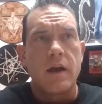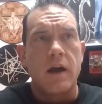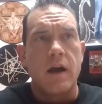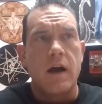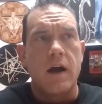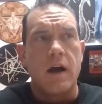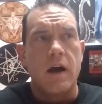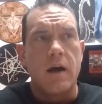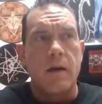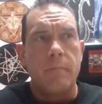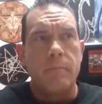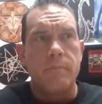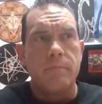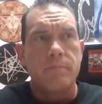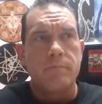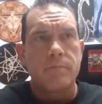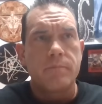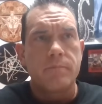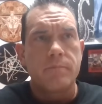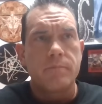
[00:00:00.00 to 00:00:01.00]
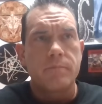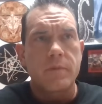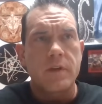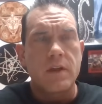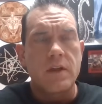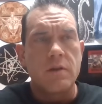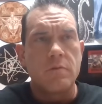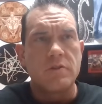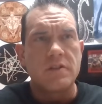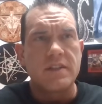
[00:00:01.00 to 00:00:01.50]
Um,
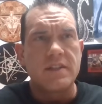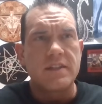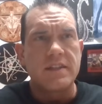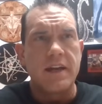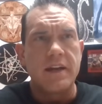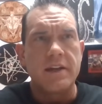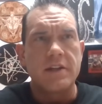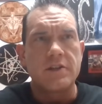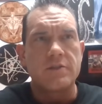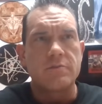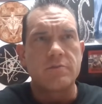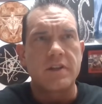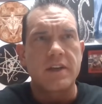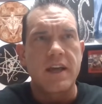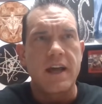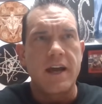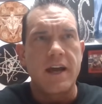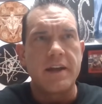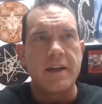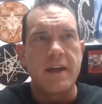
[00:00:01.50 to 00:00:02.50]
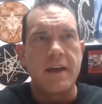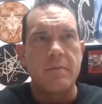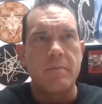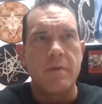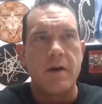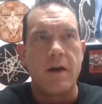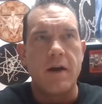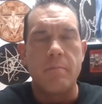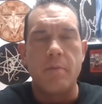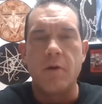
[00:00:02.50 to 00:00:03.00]
it was the 10 inch with the goddamn
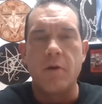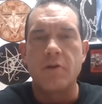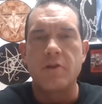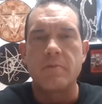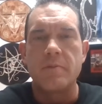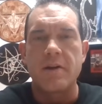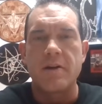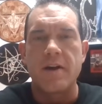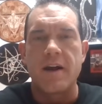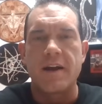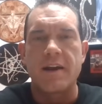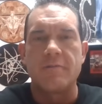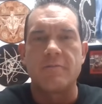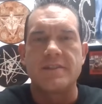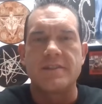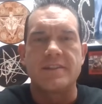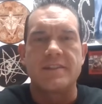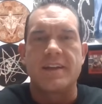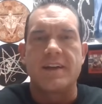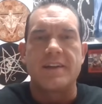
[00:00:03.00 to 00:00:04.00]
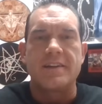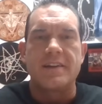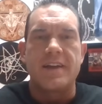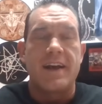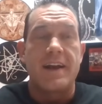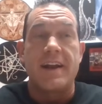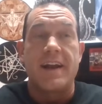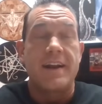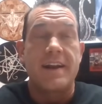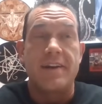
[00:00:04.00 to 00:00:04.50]
uh, polar bear on it. it was uh,
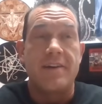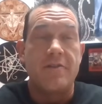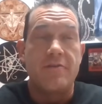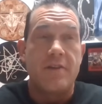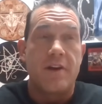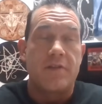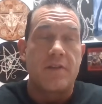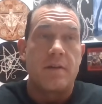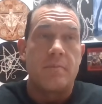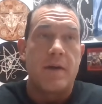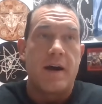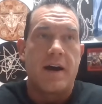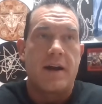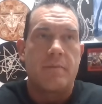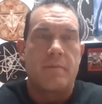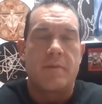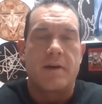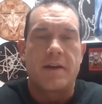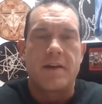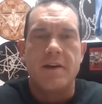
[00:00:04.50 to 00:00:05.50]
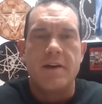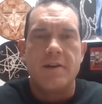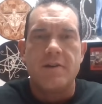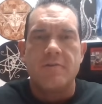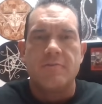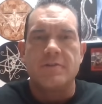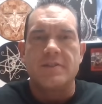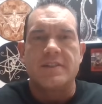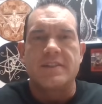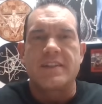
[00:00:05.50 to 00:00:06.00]
and I didn't know nothing about him. Like
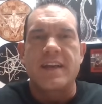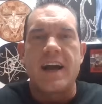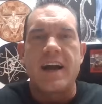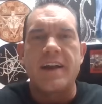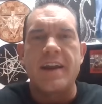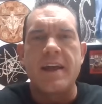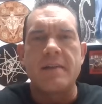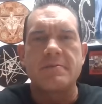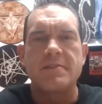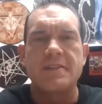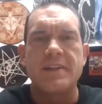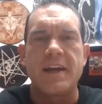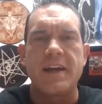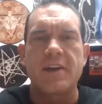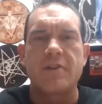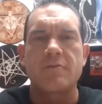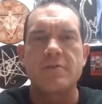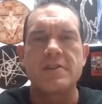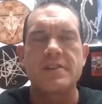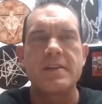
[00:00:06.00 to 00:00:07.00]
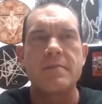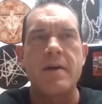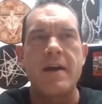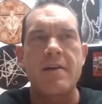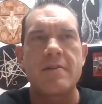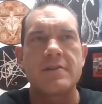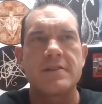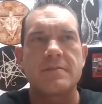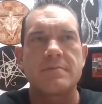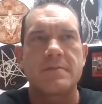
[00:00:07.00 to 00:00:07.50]
was this goddamn satanic grizzly
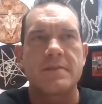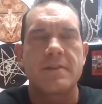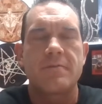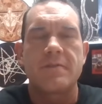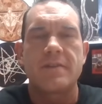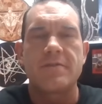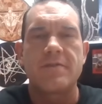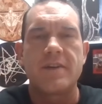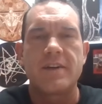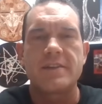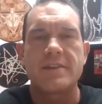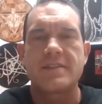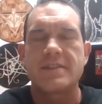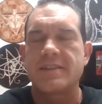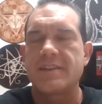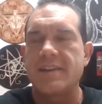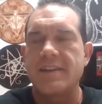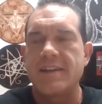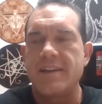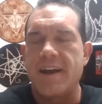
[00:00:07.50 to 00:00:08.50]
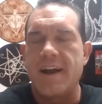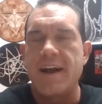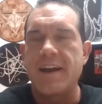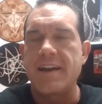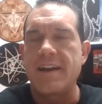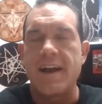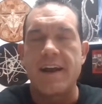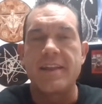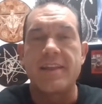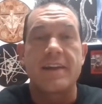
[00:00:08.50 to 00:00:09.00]
bears? And like, what the fuck's? I, I
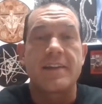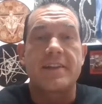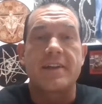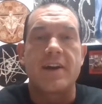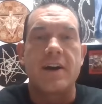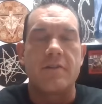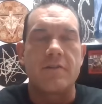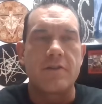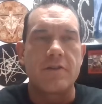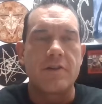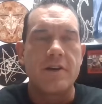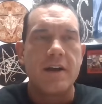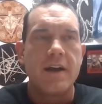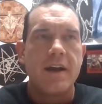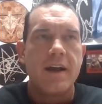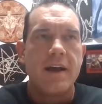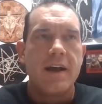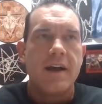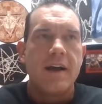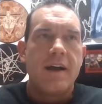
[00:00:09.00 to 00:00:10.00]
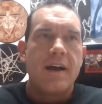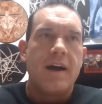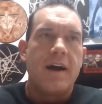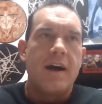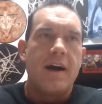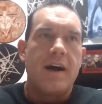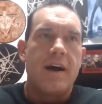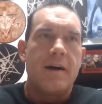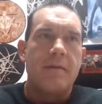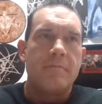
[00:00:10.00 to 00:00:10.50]
didn't like the cover.
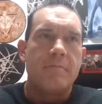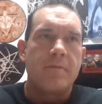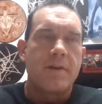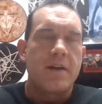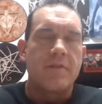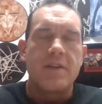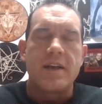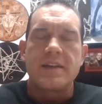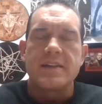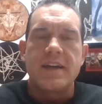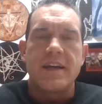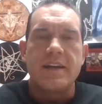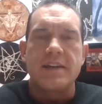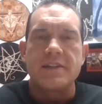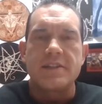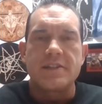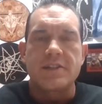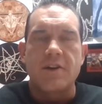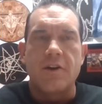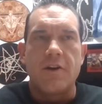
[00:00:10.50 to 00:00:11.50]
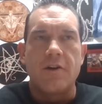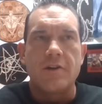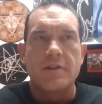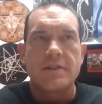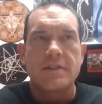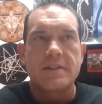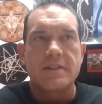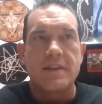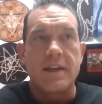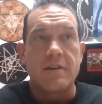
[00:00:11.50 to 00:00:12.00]
Um, whatever that 10 inch is
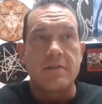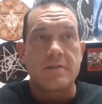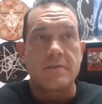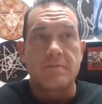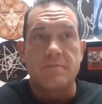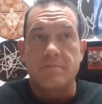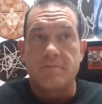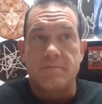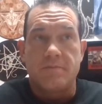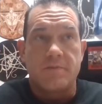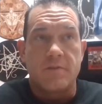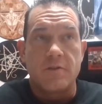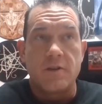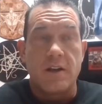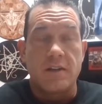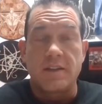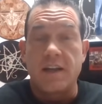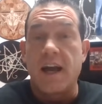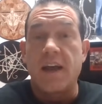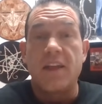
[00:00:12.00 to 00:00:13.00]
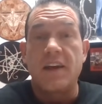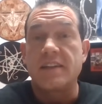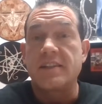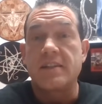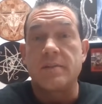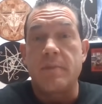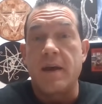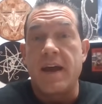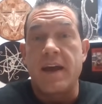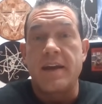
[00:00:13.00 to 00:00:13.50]
called. That was for, I was like, I liked
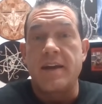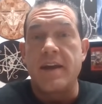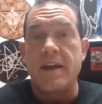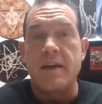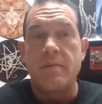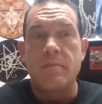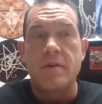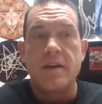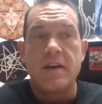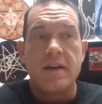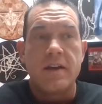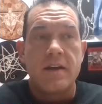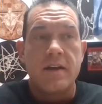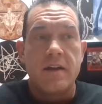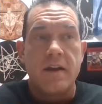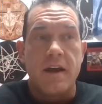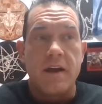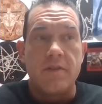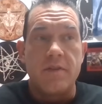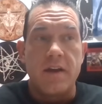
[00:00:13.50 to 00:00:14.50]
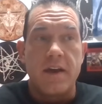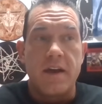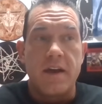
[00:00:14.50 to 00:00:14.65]
the band name. And